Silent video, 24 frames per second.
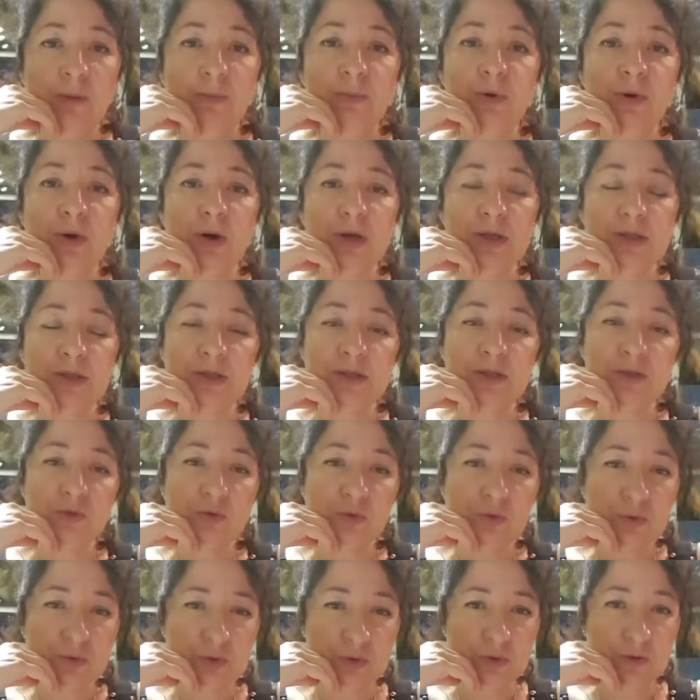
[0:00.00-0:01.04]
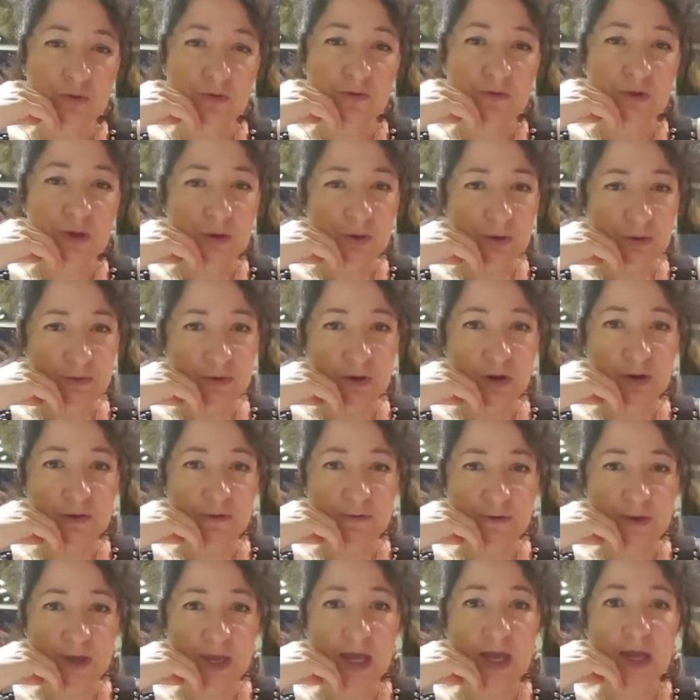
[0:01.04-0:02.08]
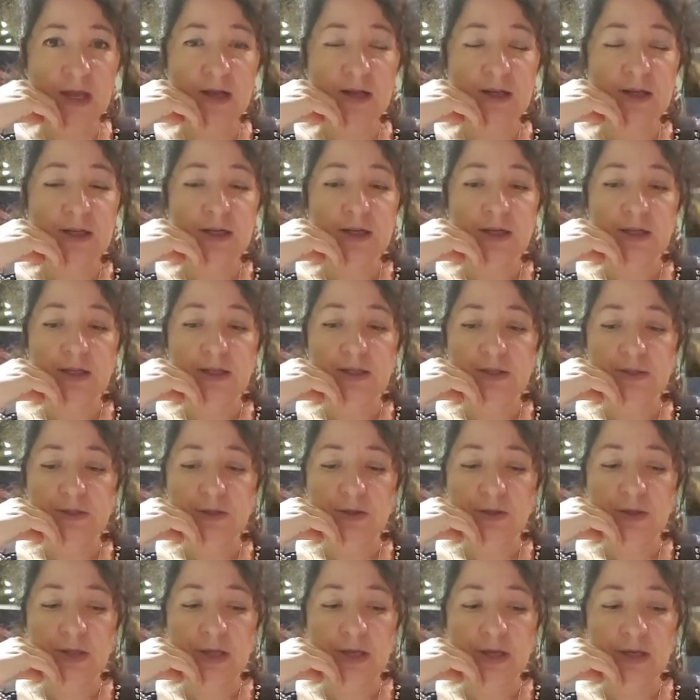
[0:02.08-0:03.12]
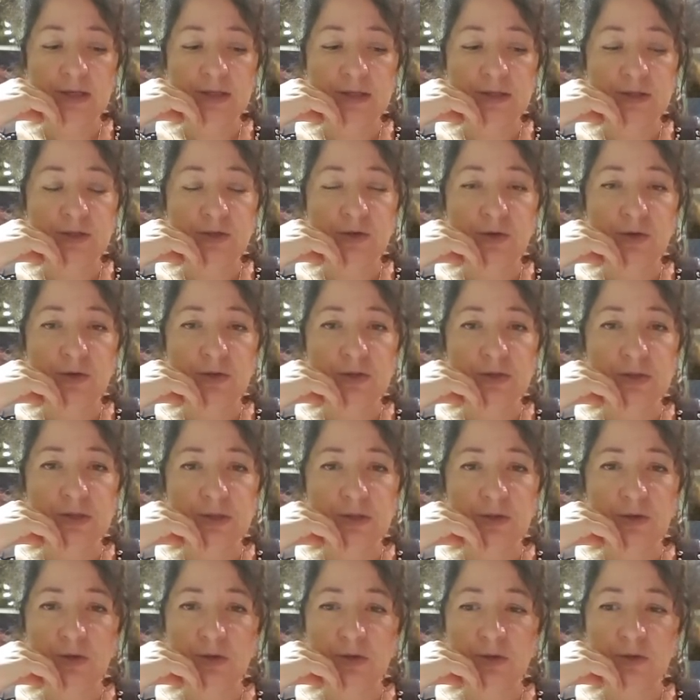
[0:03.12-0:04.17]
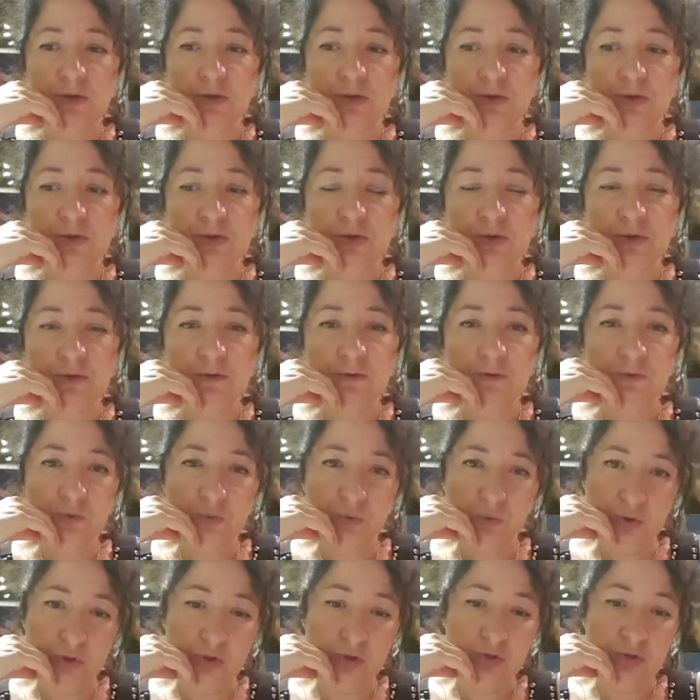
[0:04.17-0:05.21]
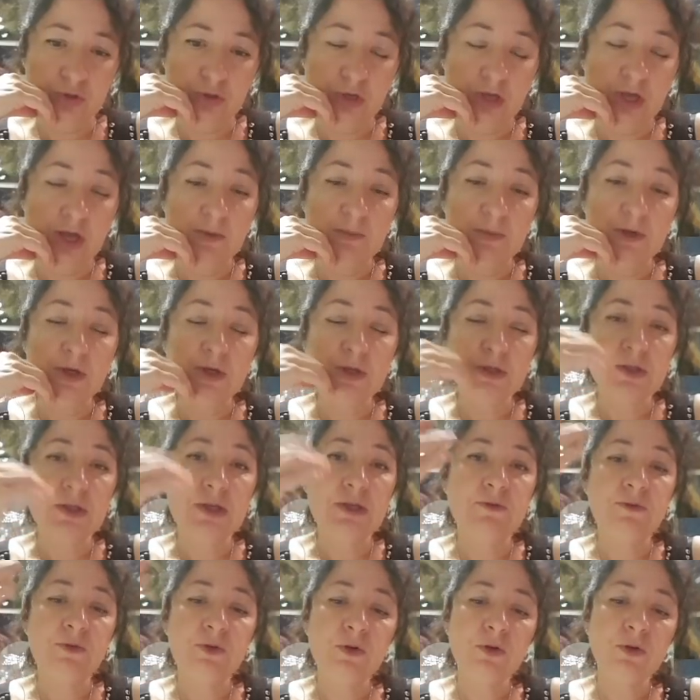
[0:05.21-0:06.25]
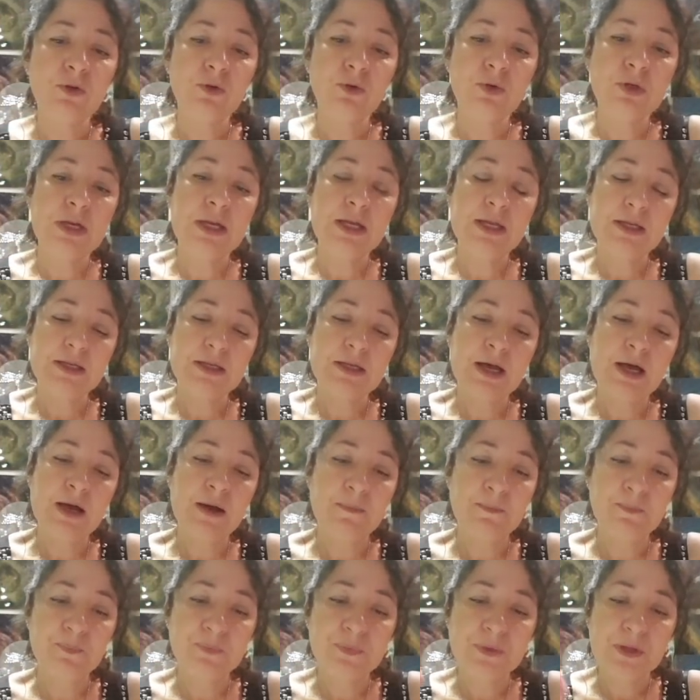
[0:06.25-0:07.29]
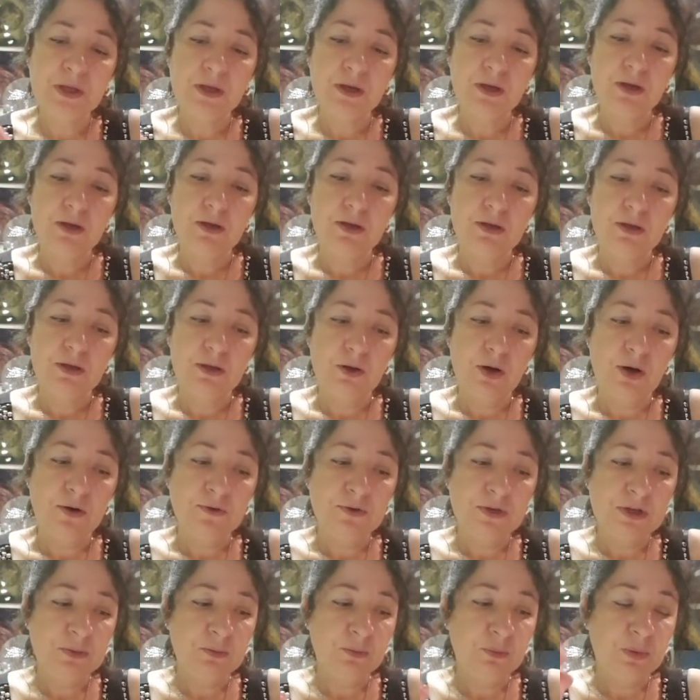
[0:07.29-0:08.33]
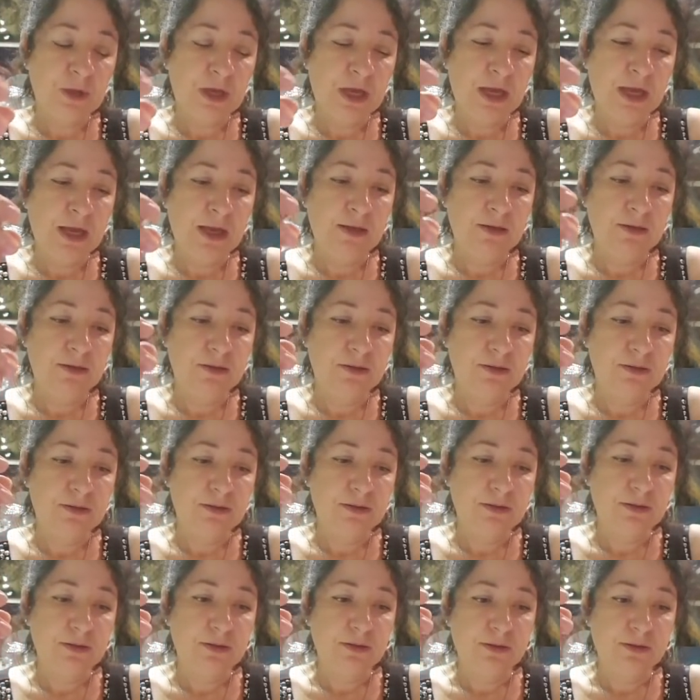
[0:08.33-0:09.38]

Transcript: my price is also very, very fair, so that it's not going to cost you a fortune. Because if you look at I've compared